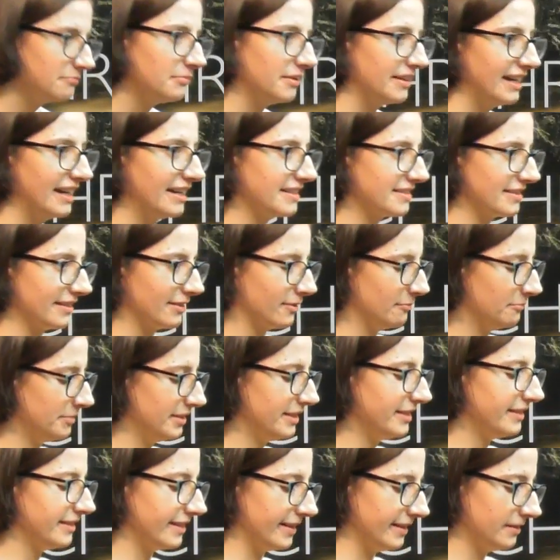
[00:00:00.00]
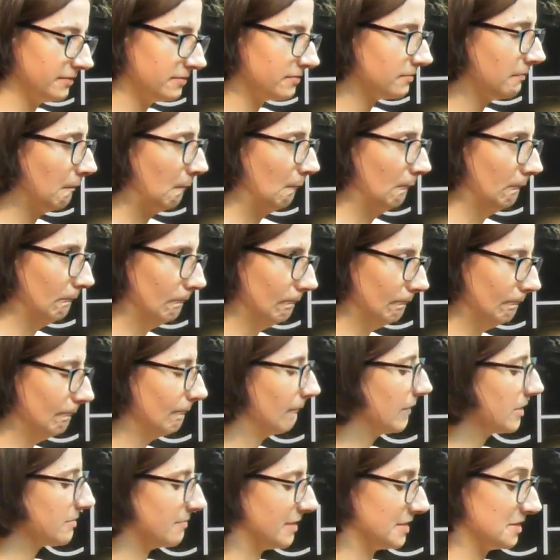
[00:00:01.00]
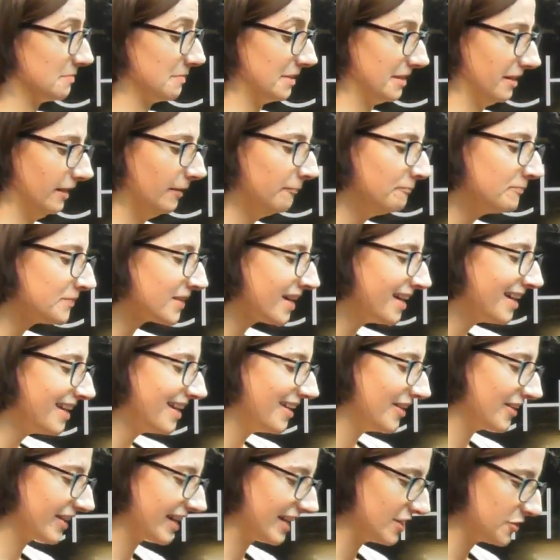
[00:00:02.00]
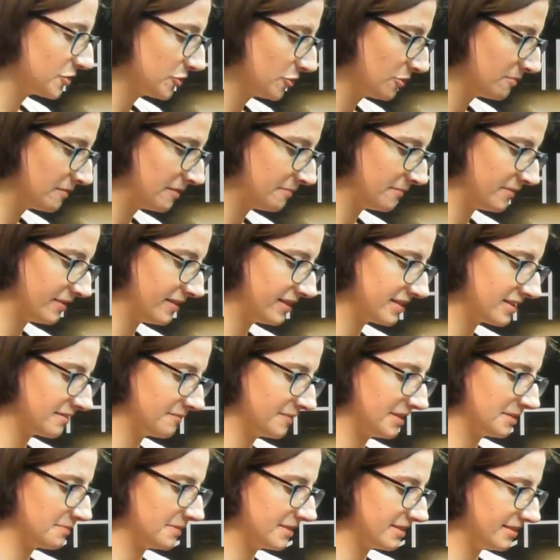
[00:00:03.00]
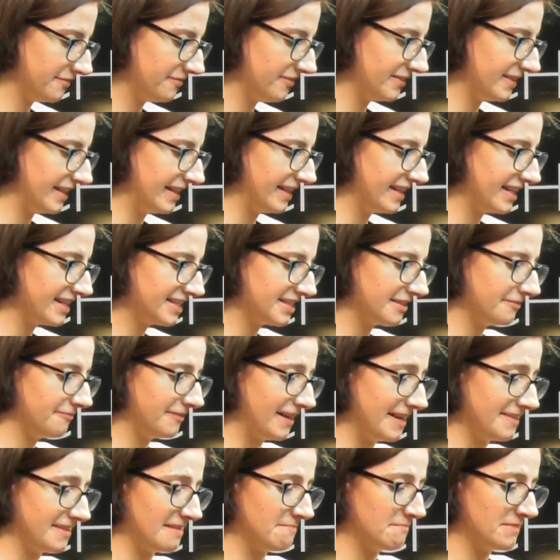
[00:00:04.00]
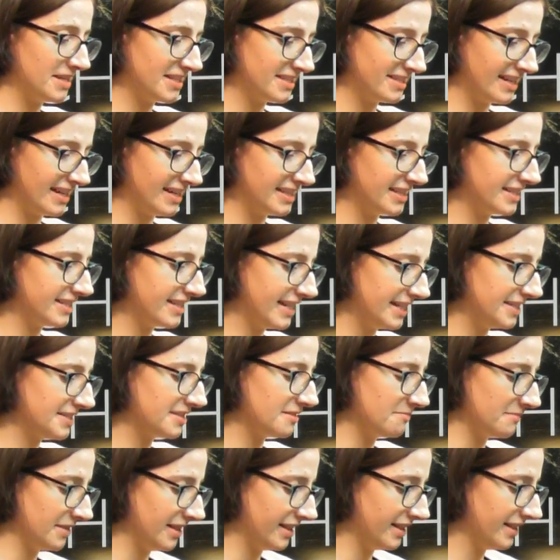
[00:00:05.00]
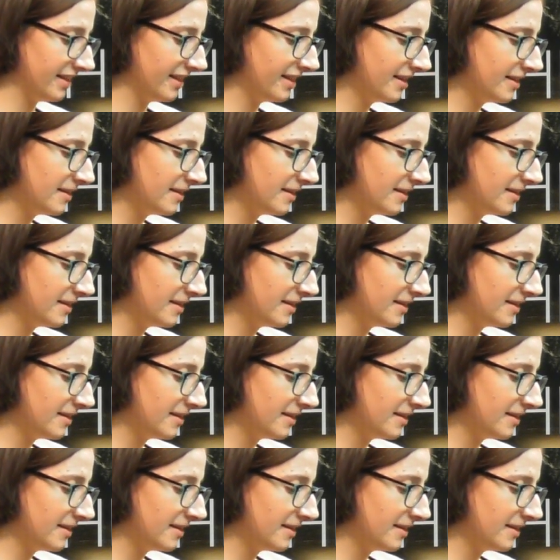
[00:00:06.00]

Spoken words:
but that is a complete guess. Must be young. Okay, do you remember something specifically? Yes, the fact that Miss Anne said to me,